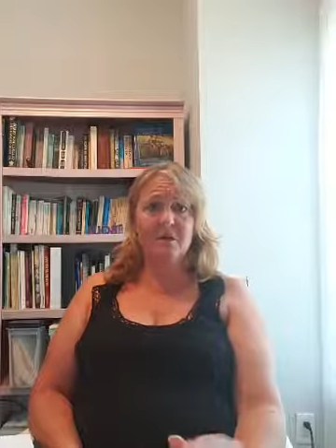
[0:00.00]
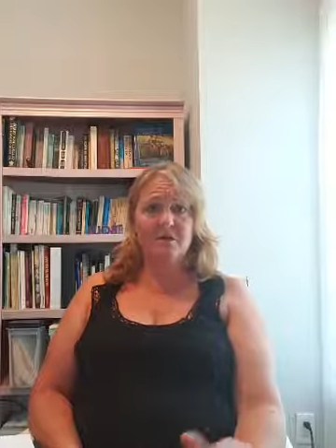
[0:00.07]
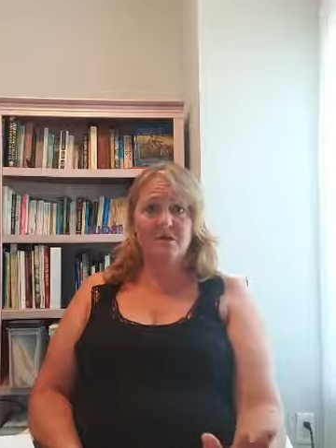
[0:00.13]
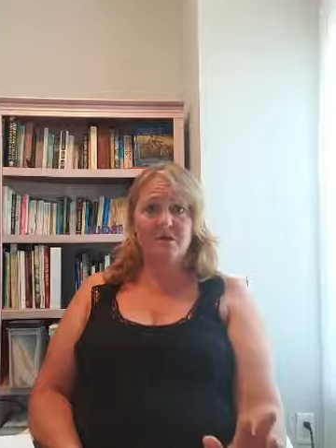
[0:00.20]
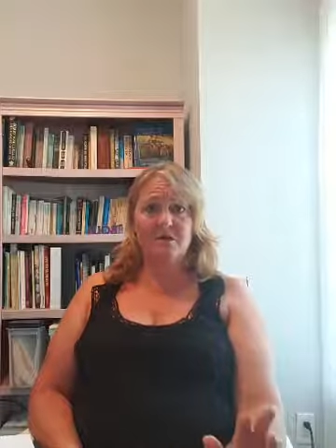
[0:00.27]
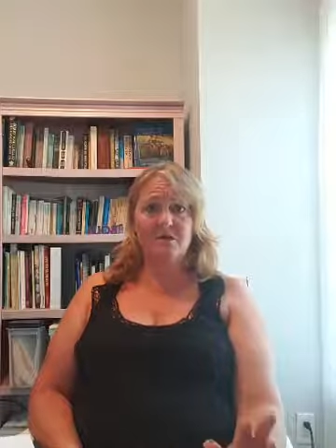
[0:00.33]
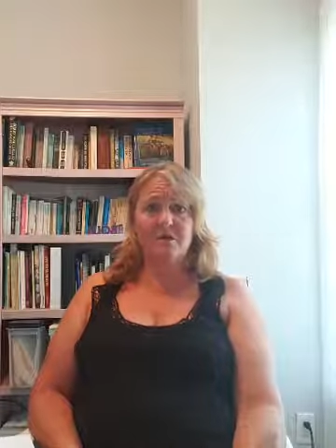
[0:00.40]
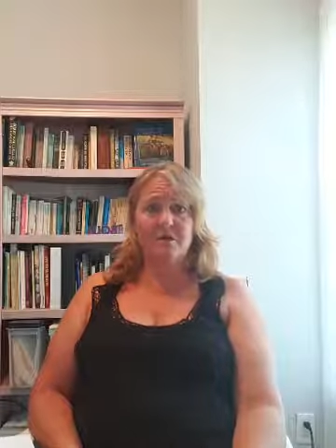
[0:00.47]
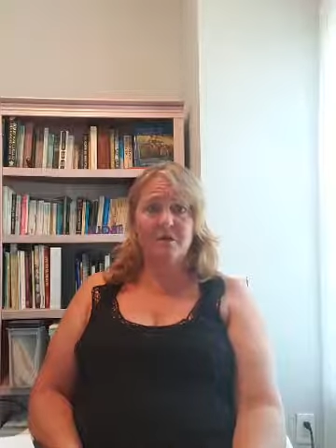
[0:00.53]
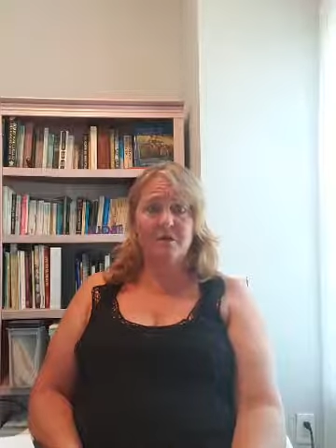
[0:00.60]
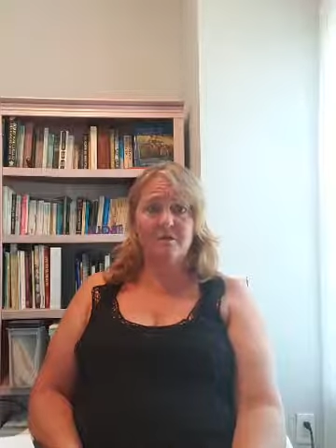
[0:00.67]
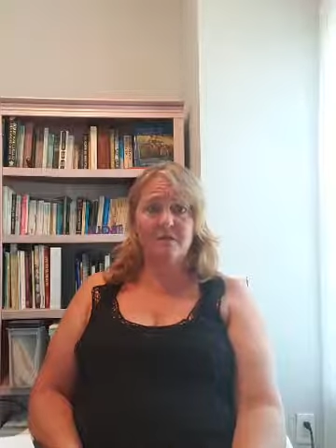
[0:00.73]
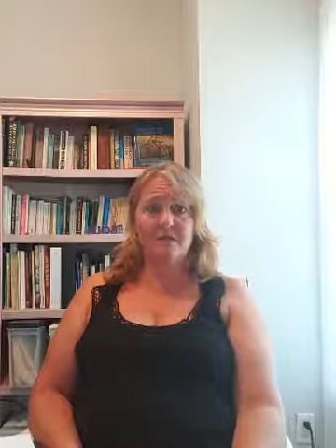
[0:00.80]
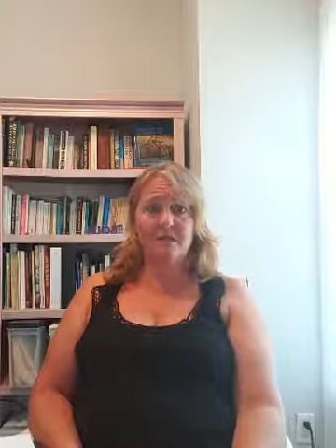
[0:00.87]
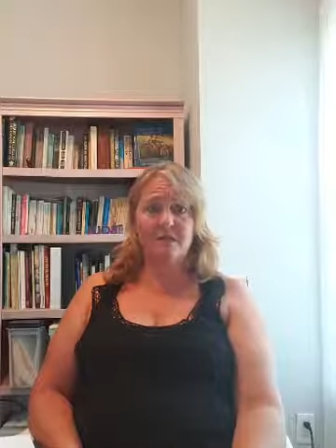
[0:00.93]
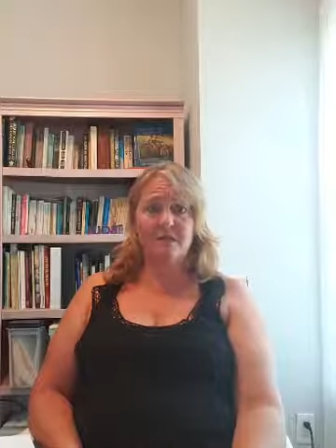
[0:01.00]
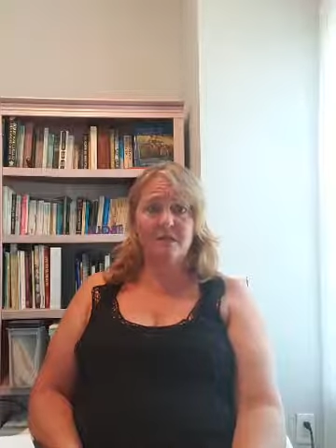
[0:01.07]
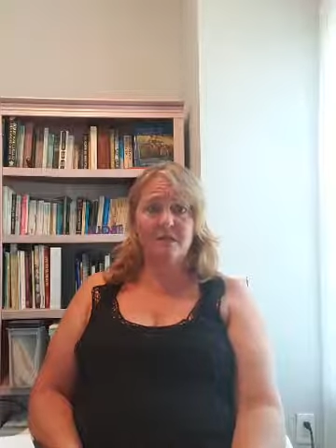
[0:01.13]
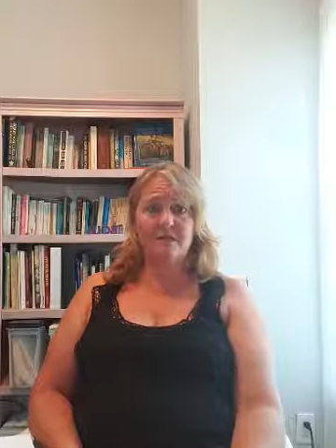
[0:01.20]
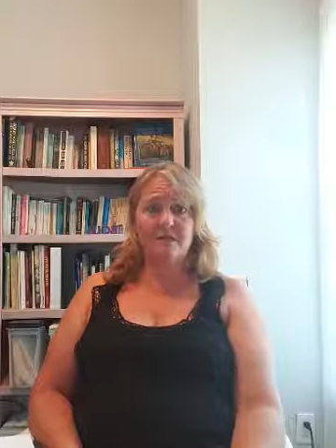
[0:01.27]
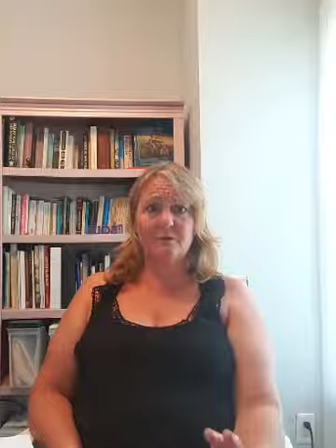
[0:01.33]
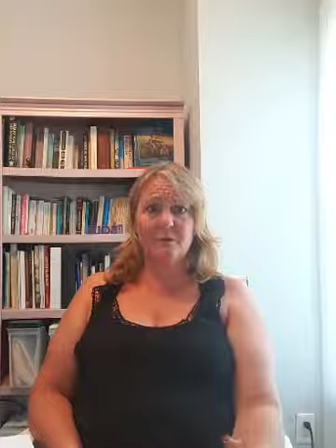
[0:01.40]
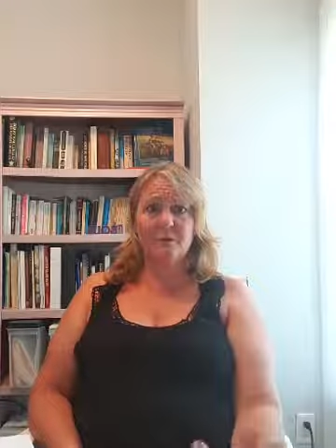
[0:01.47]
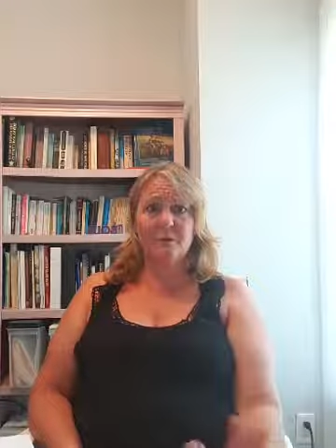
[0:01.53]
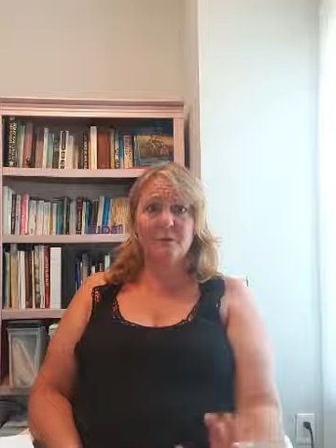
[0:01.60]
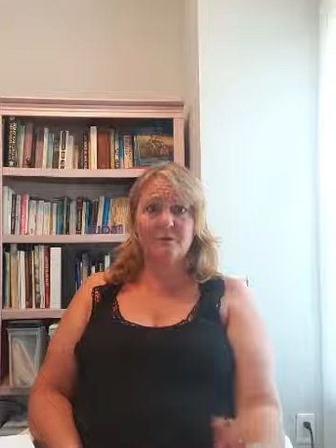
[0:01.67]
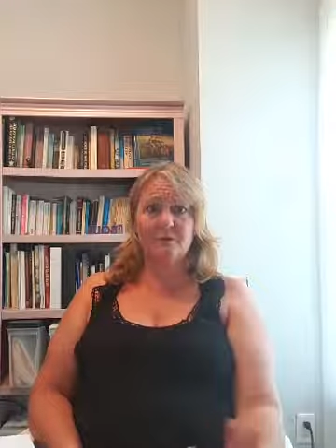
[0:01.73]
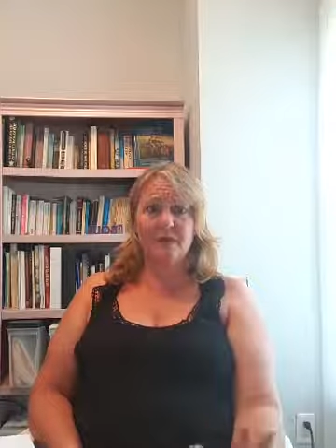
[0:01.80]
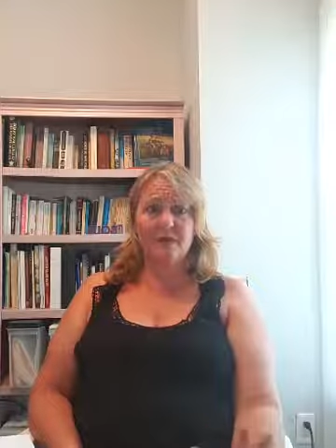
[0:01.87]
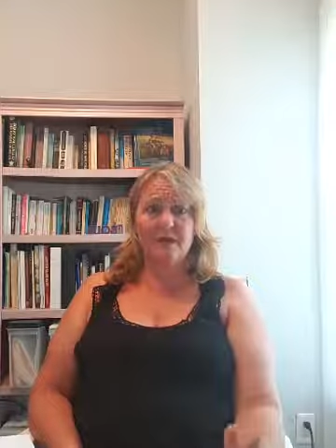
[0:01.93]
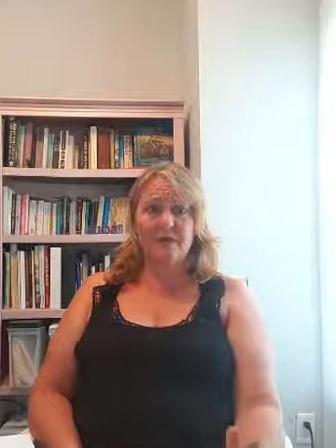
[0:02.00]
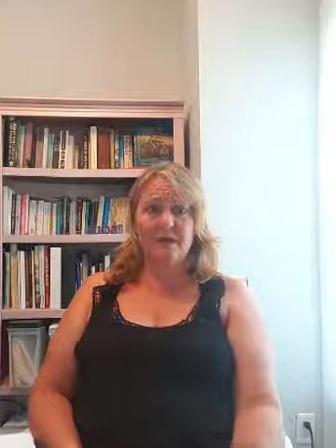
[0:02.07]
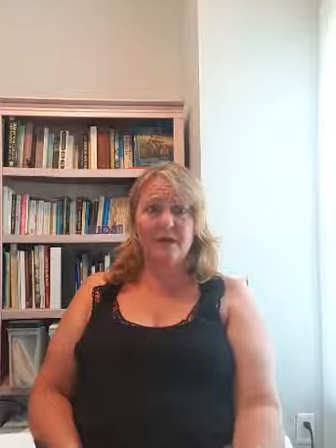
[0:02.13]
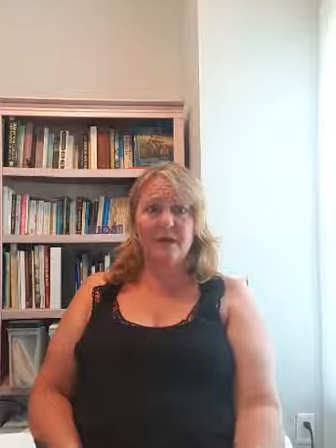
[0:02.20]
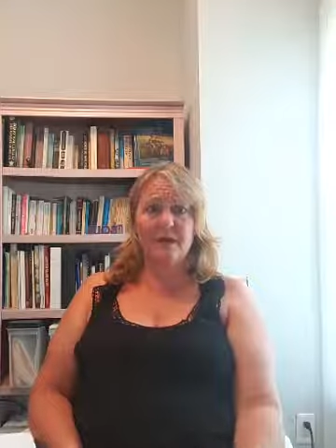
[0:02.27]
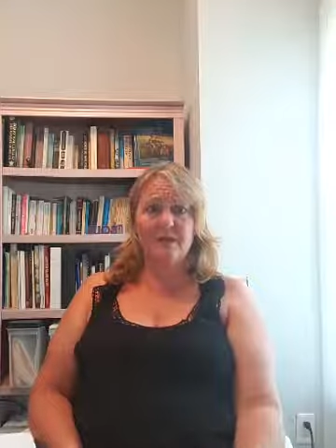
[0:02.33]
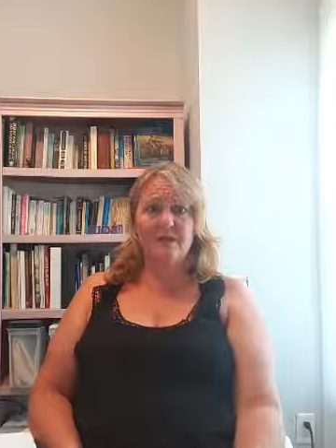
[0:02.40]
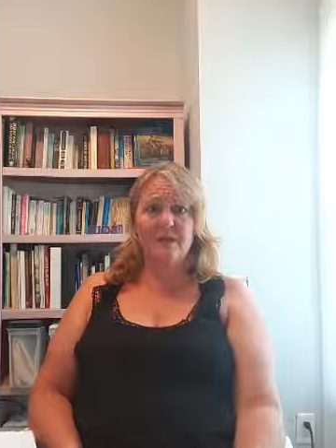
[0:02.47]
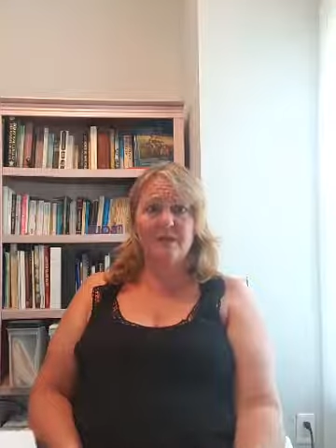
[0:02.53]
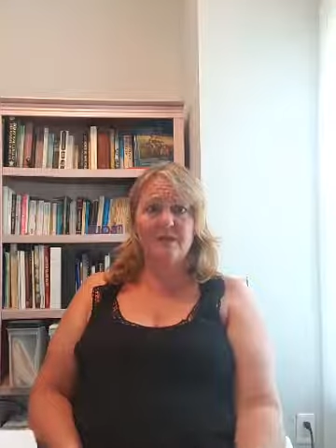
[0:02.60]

Most commonly in the Spring Hill, Columbia area,